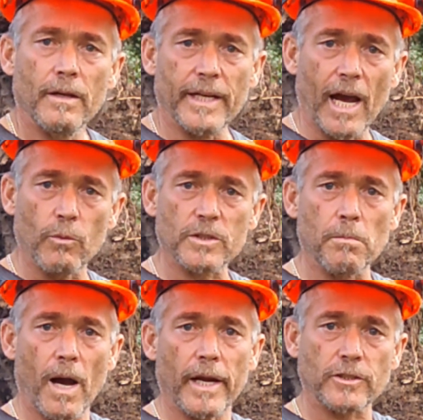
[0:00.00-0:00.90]
And that was
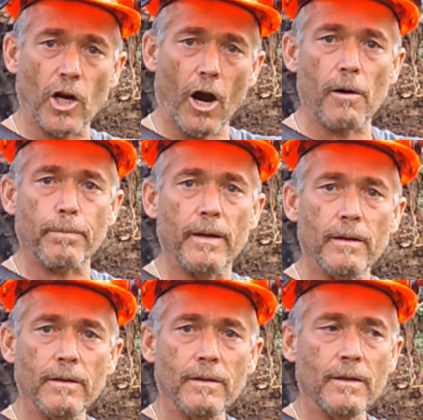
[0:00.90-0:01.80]
my tarp
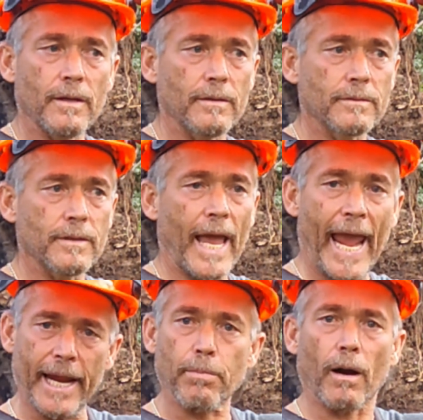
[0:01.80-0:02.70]

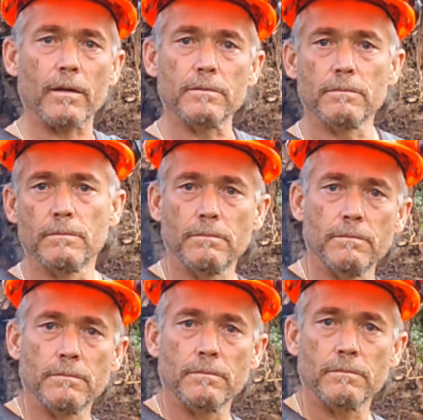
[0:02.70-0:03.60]
hay barn.
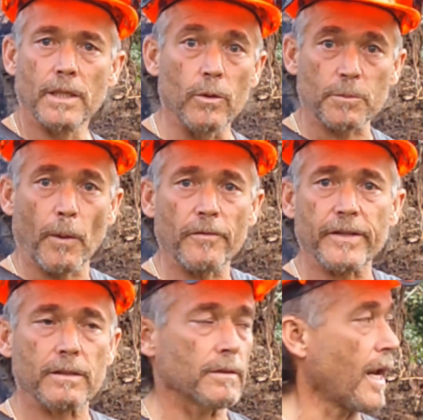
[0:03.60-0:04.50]
It was
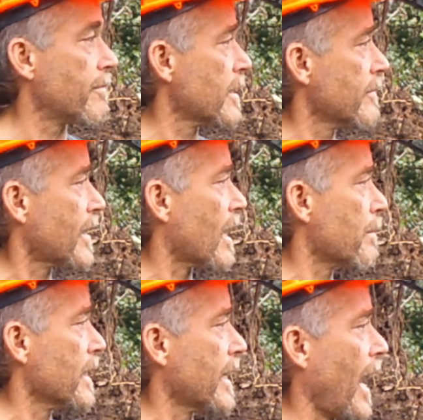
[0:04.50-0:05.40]
perfect. Never even got a
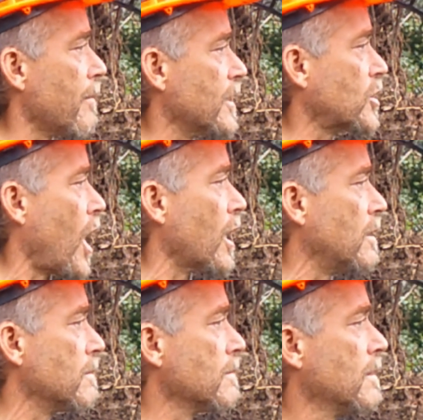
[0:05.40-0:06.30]
bit of damage, none.
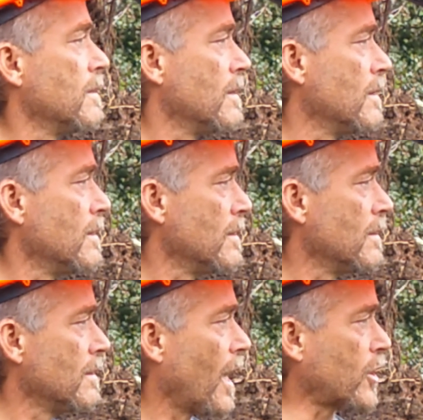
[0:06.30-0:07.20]

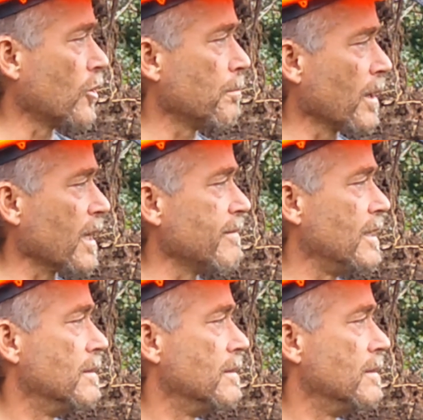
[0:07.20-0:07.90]
I couldn't believe it.